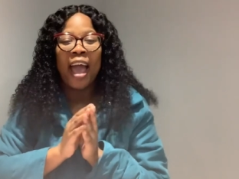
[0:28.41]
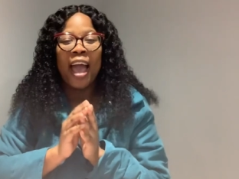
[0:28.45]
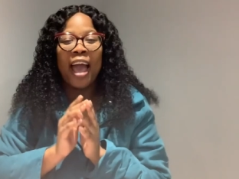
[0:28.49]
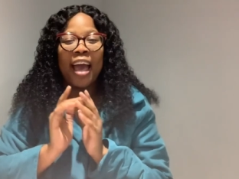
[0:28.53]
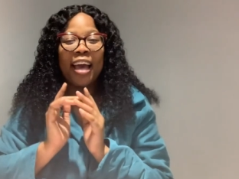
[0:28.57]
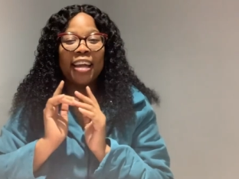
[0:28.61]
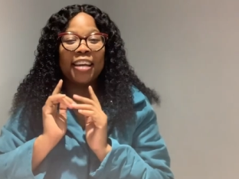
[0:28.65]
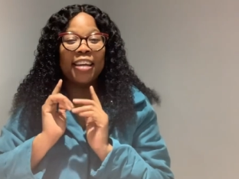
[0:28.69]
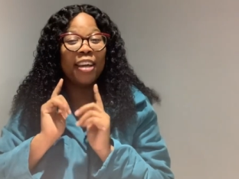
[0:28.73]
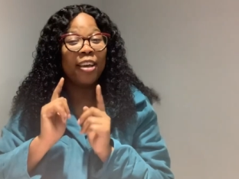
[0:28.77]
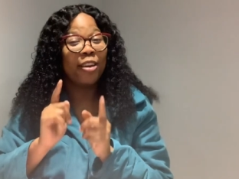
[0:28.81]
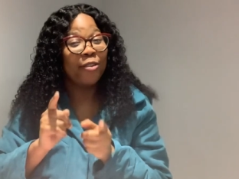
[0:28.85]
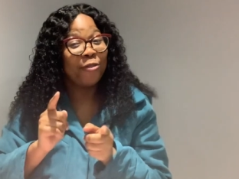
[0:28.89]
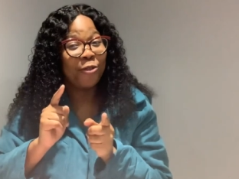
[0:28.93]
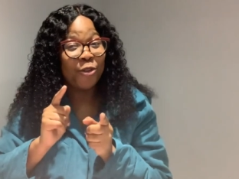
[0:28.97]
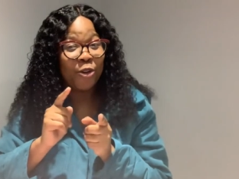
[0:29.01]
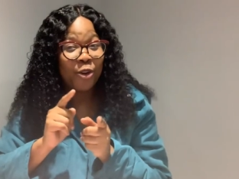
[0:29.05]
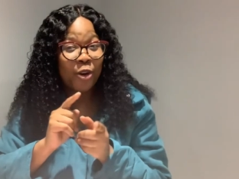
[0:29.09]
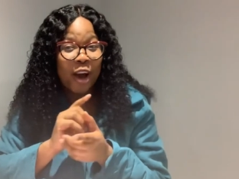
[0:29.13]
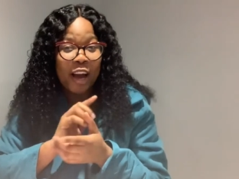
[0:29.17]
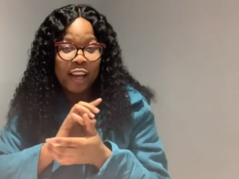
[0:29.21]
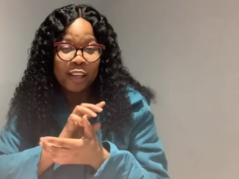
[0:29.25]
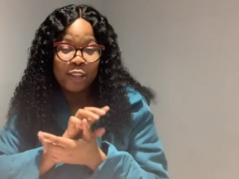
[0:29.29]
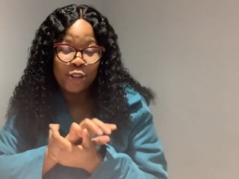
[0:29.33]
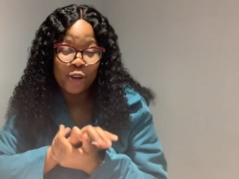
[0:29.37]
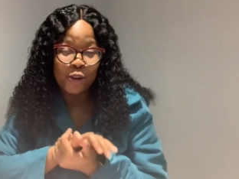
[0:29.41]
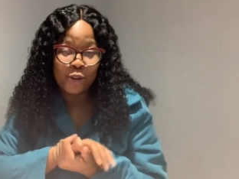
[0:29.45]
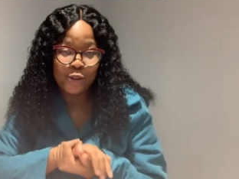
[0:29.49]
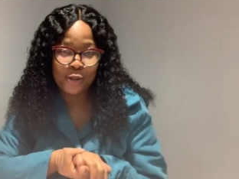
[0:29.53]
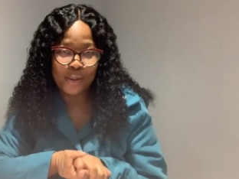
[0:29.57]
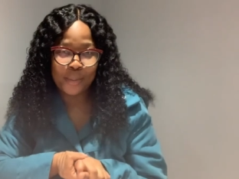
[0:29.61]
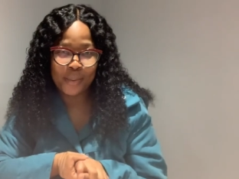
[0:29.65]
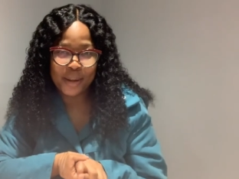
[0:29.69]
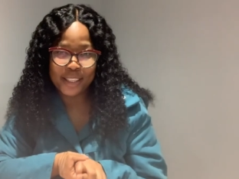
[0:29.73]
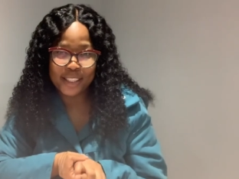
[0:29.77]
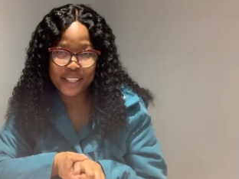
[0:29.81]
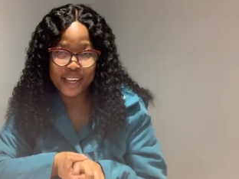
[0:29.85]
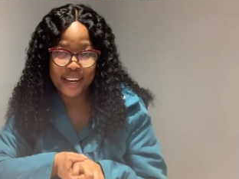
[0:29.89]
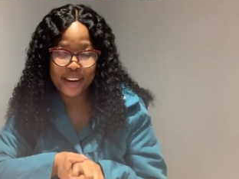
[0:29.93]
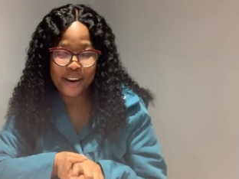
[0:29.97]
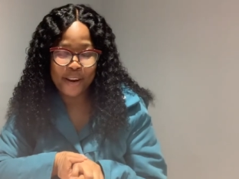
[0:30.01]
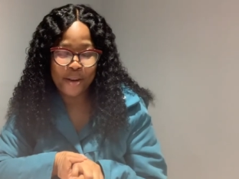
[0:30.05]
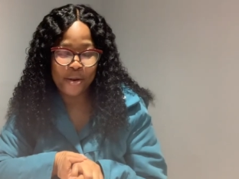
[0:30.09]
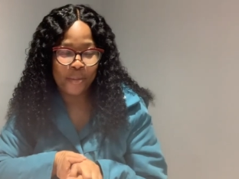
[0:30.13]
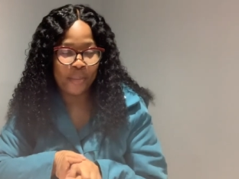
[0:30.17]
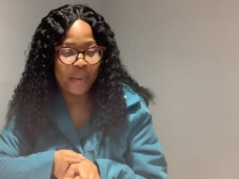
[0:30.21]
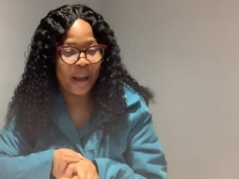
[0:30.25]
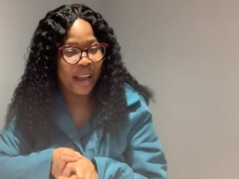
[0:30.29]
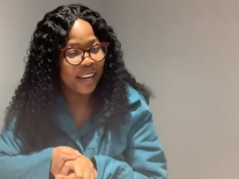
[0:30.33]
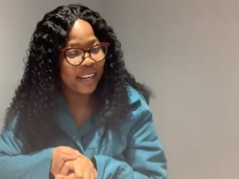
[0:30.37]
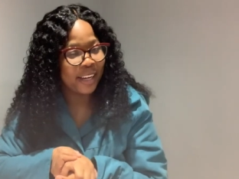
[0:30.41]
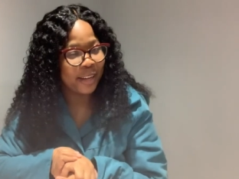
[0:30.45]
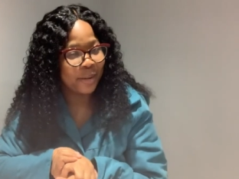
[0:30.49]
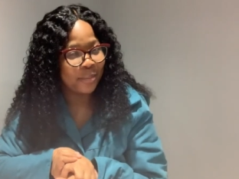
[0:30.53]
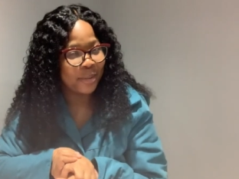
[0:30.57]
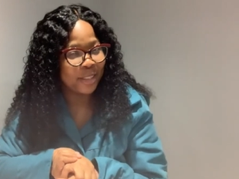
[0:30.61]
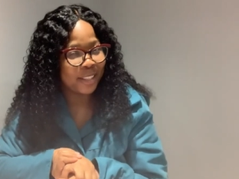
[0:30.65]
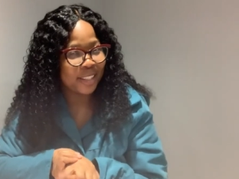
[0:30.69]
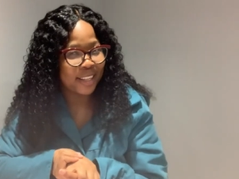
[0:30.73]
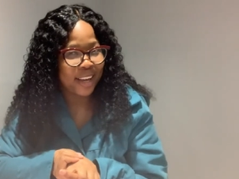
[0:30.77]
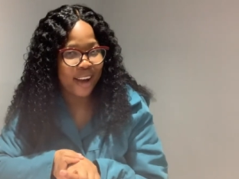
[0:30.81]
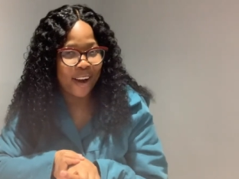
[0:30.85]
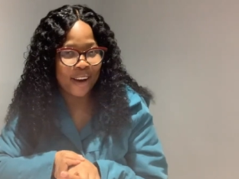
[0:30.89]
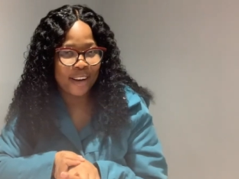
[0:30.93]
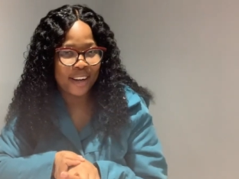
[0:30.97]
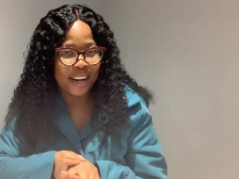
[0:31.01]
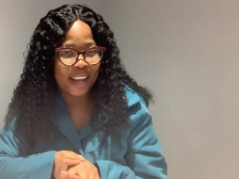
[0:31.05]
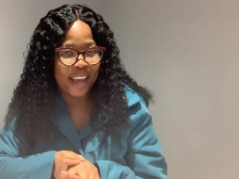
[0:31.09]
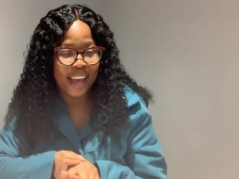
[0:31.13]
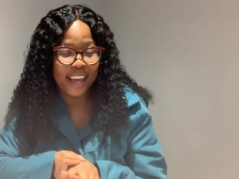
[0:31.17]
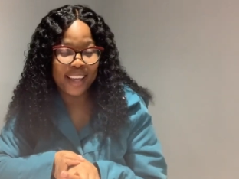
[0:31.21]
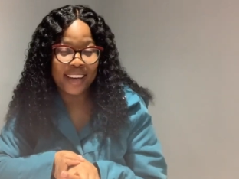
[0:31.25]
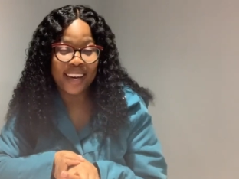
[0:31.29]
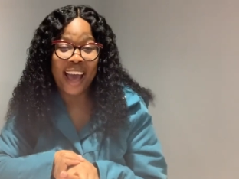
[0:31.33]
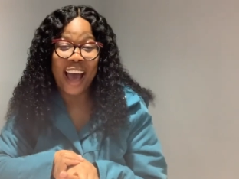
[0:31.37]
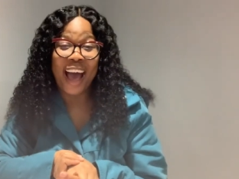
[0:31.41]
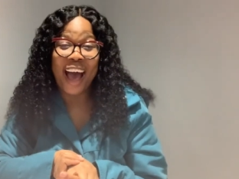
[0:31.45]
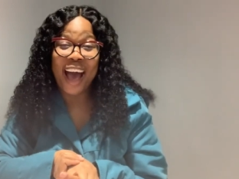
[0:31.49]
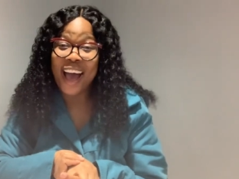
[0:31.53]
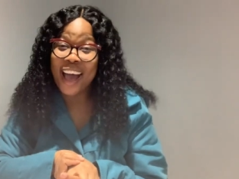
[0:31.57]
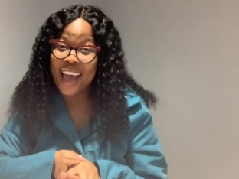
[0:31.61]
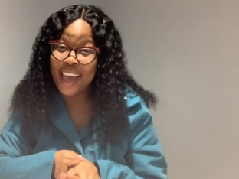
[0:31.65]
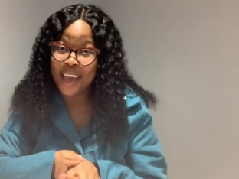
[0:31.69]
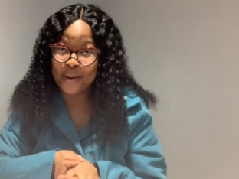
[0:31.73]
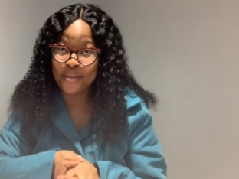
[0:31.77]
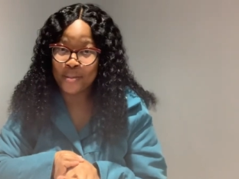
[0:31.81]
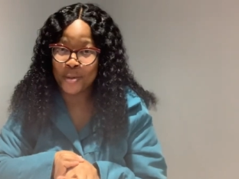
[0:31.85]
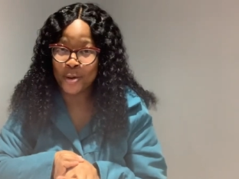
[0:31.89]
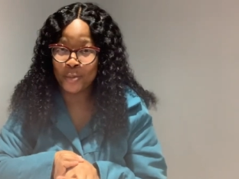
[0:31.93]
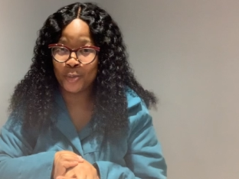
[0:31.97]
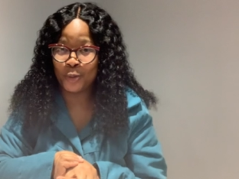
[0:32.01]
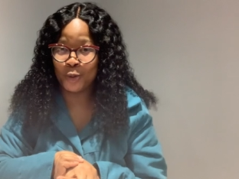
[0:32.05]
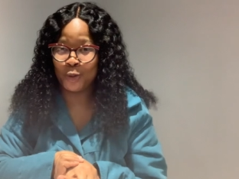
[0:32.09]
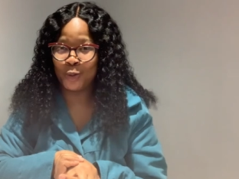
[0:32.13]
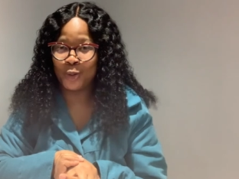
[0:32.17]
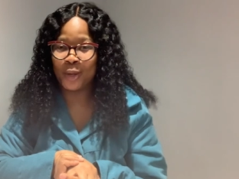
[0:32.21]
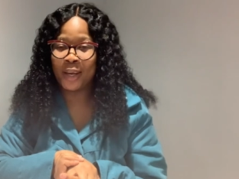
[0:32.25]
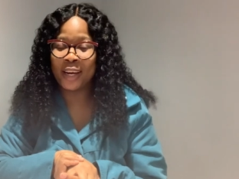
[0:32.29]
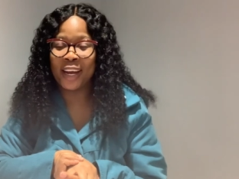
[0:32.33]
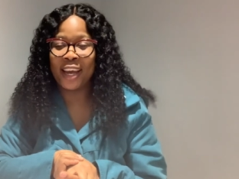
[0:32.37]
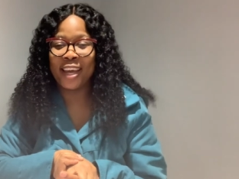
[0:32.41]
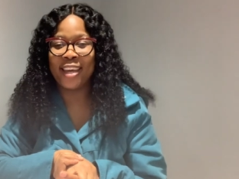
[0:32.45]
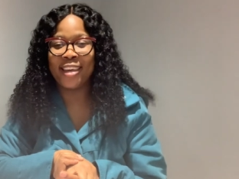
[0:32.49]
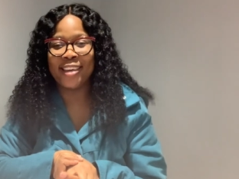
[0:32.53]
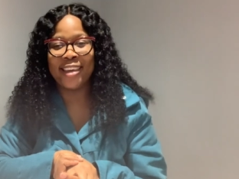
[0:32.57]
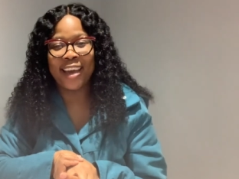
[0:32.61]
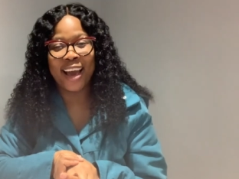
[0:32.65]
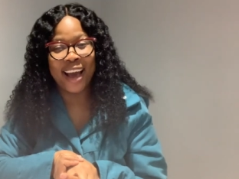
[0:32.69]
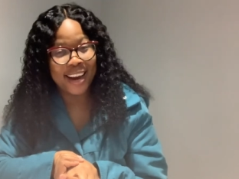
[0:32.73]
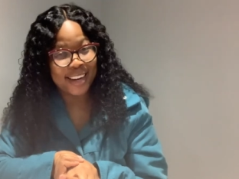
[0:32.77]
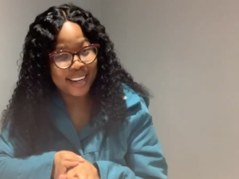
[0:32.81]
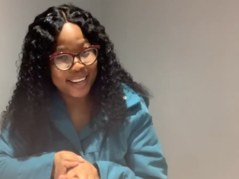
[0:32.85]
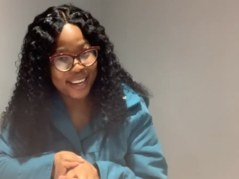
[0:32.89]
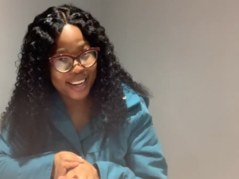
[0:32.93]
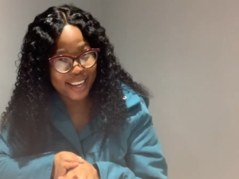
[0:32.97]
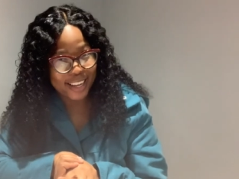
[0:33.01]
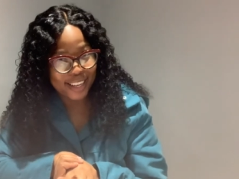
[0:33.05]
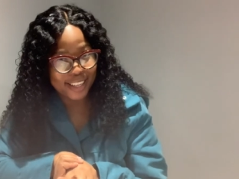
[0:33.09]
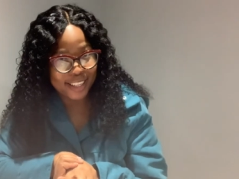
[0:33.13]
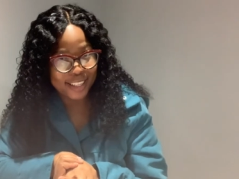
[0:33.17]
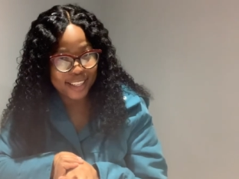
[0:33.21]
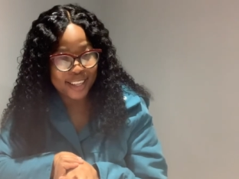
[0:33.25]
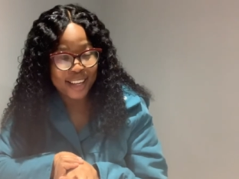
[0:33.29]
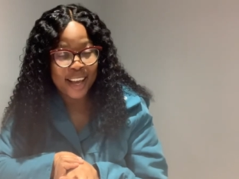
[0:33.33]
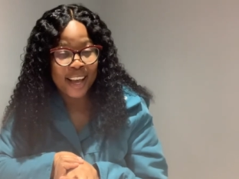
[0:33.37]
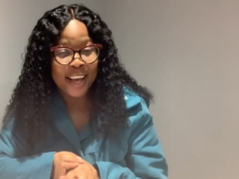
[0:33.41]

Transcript: and if you are new to my channel my name is Rana and i am a Motswana young lady